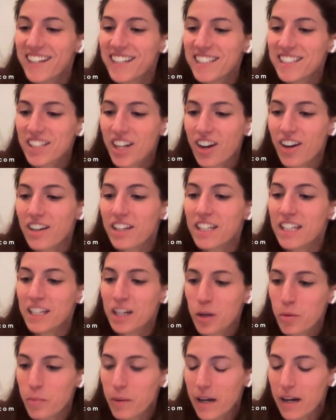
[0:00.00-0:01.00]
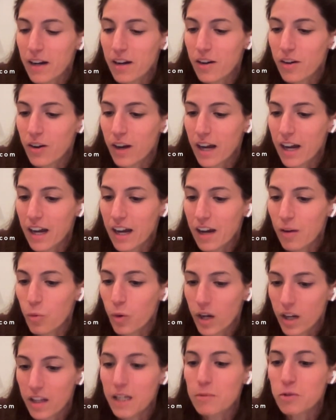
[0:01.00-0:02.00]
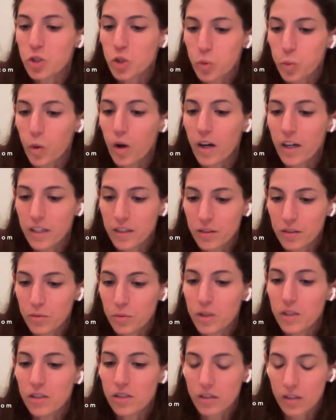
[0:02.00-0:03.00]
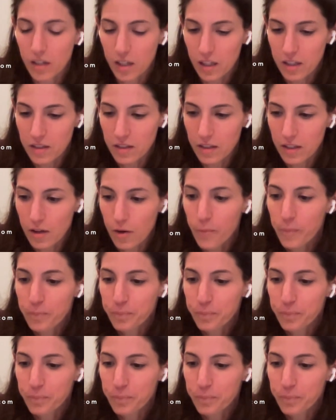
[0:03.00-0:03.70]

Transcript: talking about what claims Tuan would assert against Leo.